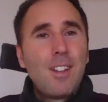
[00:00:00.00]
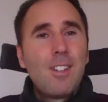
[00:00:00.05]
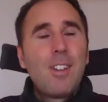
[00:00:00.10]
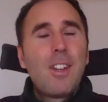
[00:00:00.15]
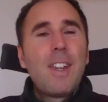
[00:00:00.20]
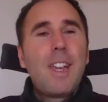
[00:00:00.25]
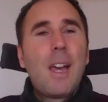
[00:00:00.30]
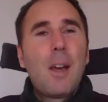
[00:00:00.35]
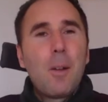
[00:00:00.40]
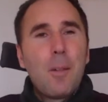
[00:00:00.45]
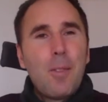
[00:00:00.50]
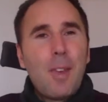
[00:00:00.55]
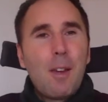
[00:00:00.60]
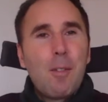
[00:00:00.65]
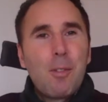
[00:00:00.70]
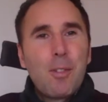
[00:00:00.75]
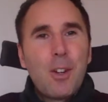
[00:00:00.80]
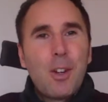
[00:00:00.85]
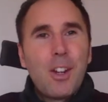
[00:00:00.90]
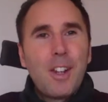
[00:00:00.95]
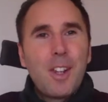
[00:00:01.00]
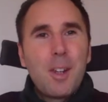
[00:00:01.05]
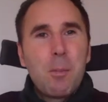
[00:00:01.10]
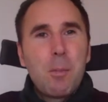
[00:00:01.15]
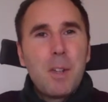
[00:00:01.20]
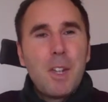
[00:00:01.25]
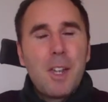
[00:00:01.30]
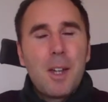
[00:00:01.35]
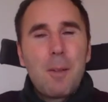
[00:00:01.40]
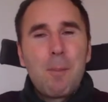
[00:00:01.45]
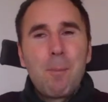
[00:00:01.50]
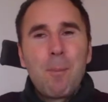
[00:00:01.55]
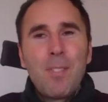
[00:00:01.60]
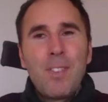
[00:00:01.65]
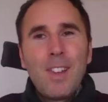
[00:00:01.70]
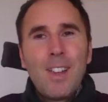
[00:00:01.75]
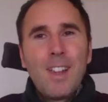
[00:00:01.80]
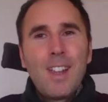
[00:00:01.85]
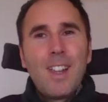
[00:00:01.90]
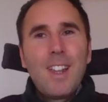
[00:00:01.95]
So yeah, definitely I could be
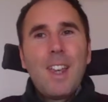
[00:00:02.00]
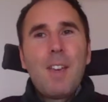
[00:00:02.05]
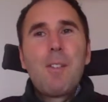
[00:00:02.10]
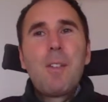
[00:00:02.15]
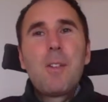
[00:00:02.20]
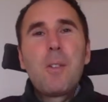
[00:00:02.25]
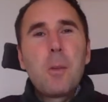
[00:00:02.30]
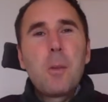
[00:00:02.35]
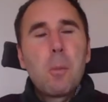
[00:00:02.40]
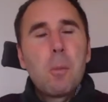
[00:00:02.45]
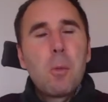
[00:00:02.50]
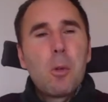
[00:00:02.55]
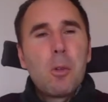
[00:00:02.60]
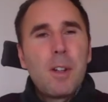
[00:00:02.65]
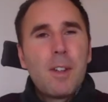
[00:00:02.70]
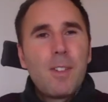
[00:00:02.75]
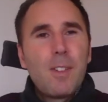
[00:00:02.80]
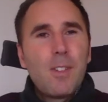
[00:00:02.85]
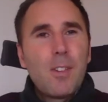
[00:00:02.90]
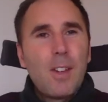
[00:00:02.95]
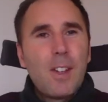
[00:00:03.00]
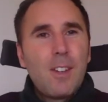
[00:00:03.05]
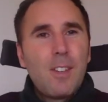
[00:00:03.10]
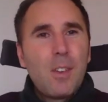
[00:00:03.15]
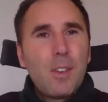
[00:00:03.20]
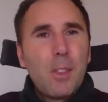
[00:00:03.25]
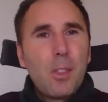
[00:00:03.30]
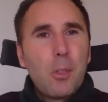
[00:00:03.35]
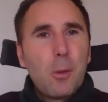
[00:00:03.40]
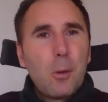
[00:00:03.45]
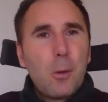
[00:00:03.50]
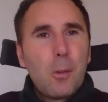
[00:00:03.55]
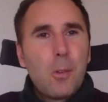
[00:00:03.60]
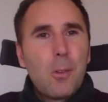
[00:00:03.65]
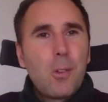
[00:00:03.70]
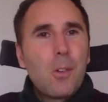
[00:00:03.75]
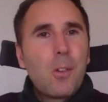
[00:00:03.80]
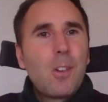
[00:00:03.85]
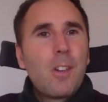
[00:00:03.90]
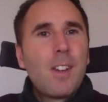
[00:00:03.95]
giving some more insights and
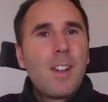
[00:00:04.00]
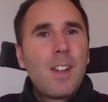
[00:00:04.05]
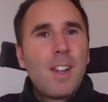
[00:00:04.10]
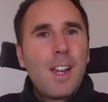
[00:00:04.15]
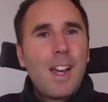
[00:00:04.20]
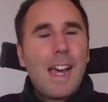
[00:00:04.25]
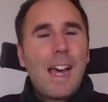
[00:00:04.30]
thoughts on